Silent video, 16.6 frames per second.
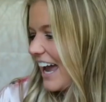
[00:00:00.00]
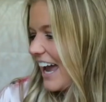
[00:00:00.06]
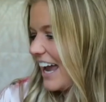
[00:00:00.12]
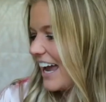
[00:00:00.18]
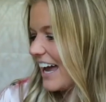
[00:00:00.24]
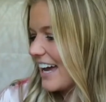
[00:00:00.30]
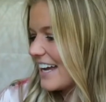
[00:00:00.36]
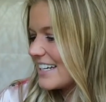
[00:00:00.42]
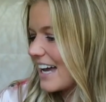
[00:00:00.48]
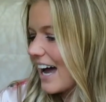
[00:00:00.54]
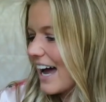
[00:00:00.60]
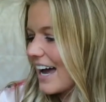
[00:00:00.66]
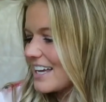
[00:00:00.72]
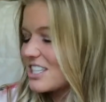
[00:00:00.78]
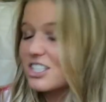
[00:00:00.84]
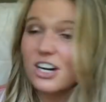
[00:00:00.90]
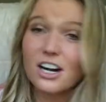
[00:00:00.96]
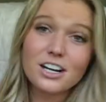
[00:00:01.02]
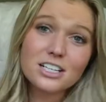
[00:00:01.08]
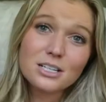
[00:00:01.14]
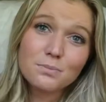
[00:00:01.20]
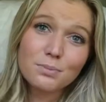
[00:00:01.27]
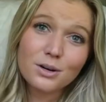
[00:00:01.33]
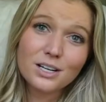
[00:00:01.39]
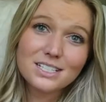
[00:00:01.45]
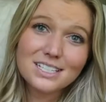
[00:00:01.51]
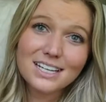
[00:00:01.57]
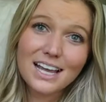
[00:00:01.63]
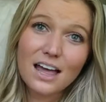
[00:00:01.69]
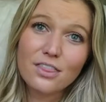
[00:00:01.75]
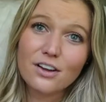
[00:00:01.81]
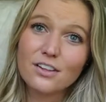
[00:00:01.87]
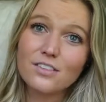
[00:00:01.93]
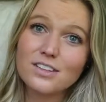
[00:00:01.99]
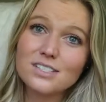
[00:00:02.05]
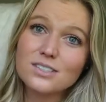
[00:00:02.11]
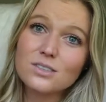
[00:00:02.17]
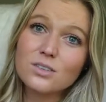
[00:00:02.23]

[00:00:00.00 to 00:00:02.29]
And I started to put together this